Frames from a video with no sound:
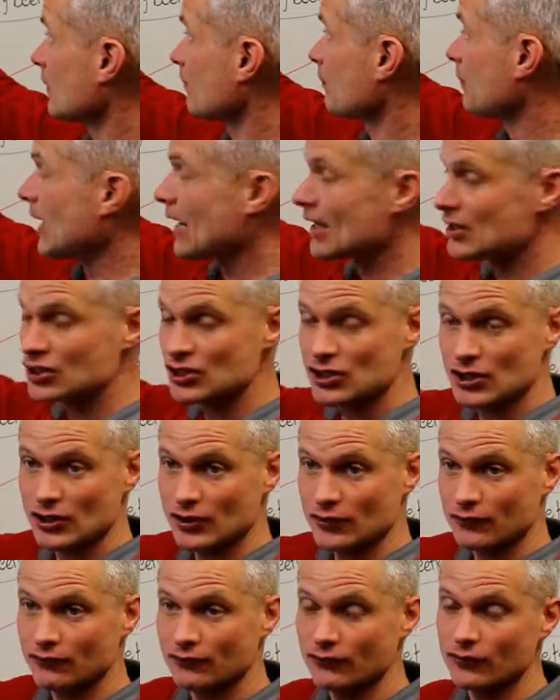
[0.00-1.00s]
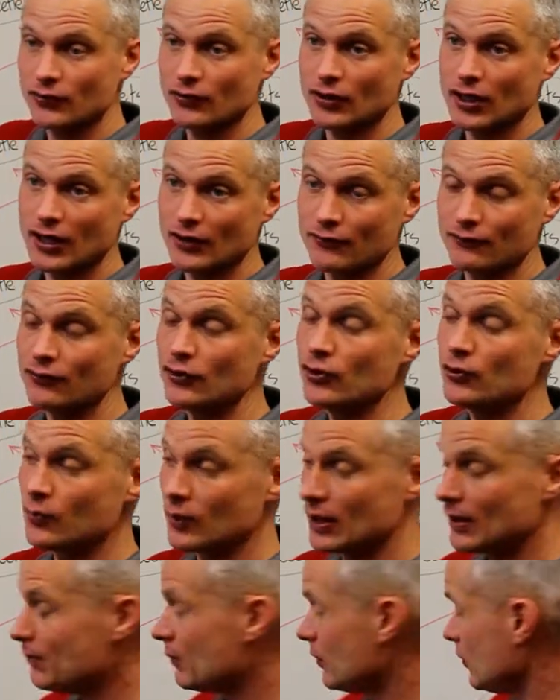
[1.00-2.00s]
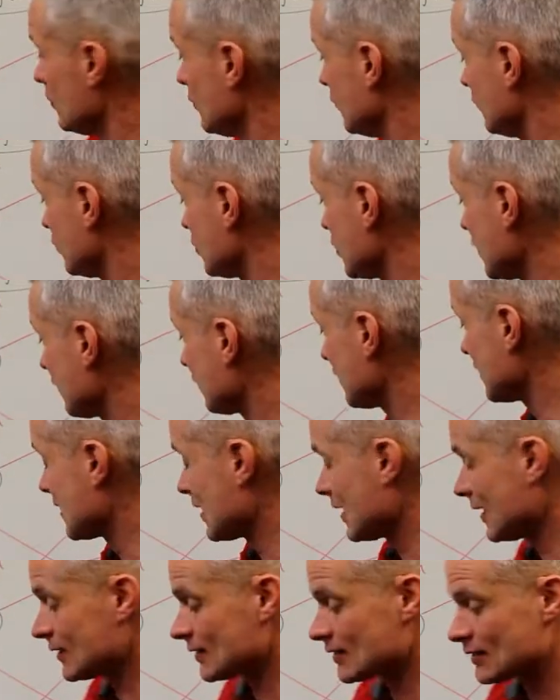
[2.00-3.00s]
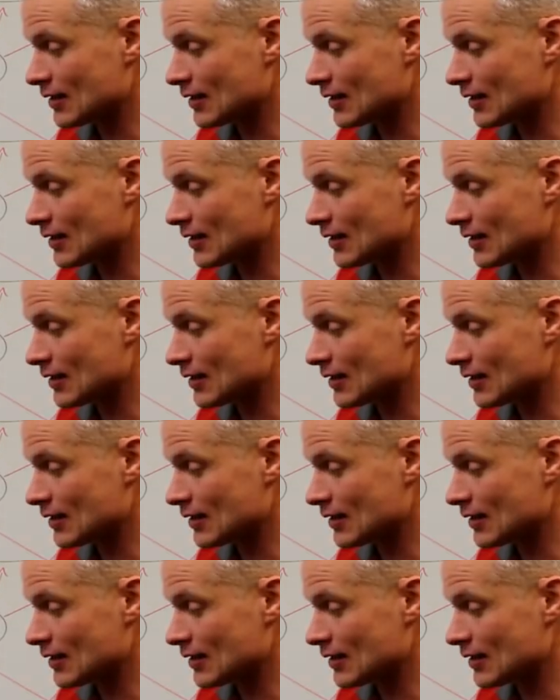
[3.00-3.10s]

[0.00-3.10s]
pasture food web, you generally get